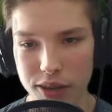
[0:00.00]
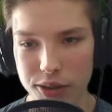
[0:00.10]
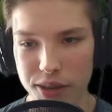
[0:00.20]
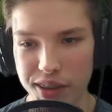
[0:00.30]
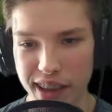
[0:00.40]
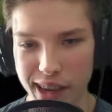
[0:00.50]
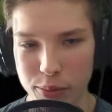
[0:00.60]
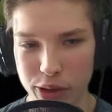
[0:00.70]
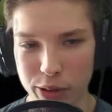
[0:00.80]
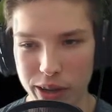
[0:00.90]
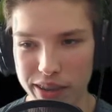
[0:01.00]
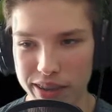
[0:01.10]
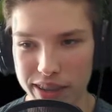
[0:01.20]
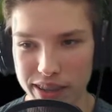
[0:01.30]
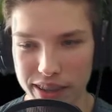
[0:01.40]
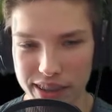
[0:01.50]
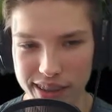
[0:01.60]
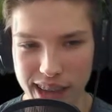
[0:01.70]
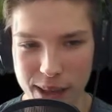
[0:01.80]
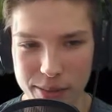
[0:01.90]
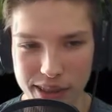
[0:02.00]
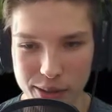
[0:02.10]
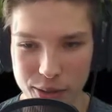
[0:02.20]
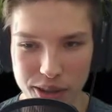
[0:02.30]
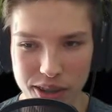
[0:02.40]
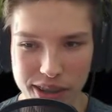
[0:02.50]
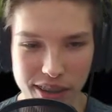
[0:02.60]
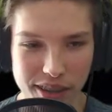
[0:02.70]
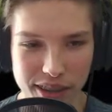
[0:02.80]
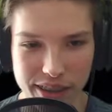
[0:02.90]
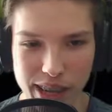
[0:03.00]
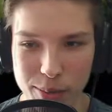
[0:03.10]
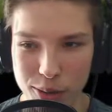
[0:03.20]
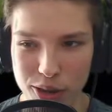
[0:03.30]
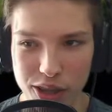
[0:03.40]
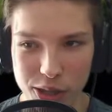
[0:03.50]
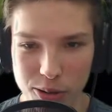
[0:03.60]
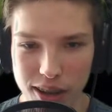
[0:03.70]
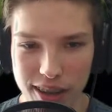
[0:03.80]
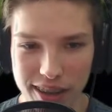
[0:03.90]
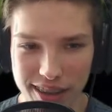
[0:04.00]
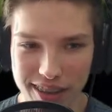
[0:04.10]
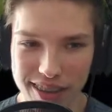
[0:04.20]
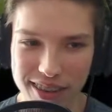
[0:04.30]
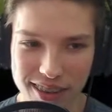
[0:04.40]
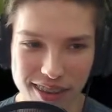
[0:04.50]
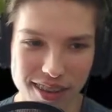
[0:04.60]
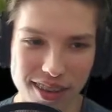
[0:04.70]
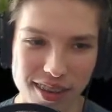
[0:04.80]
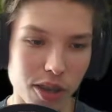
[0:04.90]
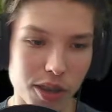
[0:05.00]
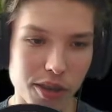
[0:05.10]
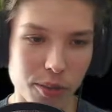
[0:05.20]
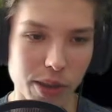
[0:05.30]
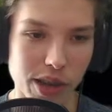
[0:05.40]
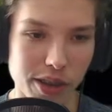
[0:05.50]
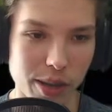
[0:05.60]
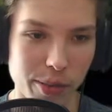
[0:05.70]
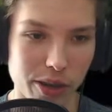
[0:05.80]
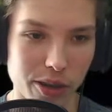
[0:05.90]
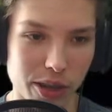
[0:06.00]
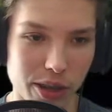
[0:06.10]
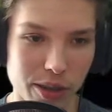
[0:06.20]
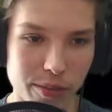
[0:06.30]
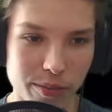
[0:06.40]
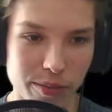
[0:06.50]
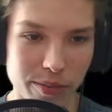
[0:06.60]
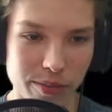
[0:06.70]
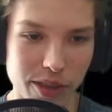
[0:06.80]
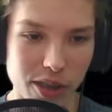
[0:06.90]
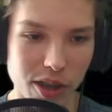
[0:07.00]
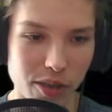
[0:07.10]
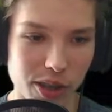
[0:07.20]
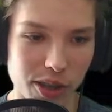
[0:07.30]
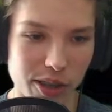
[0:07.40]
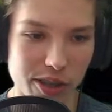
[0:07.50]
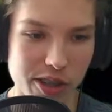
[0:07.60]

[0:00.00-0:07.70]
God, dude, the Sackboy OST slaps. I swear they're selling this game more than the UI. So this is what I was on about earlier. Start off with a